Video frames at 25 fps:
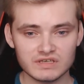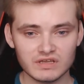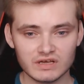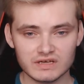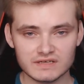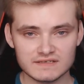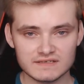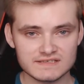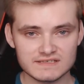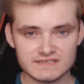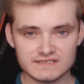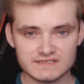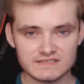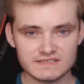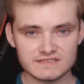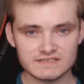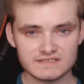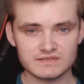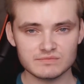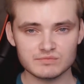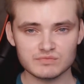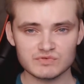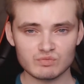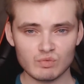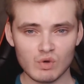since The
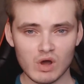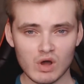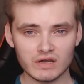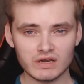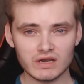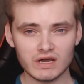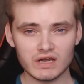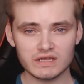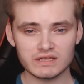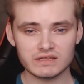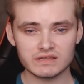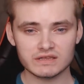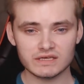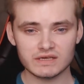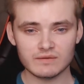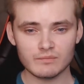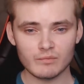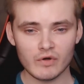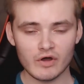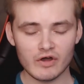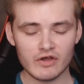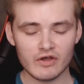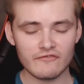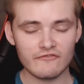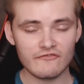Sims 1, I think
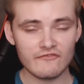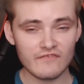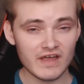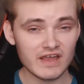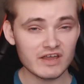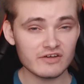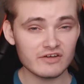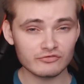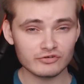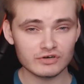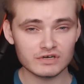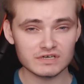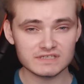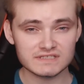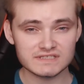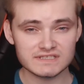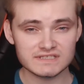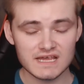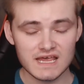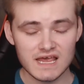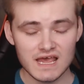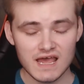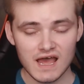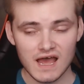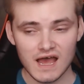my favorite
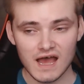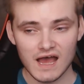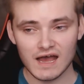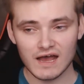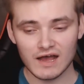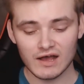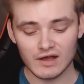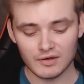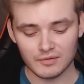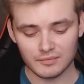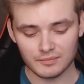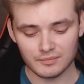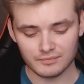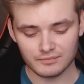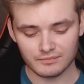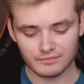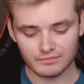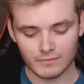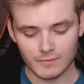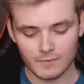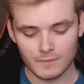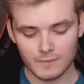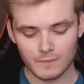like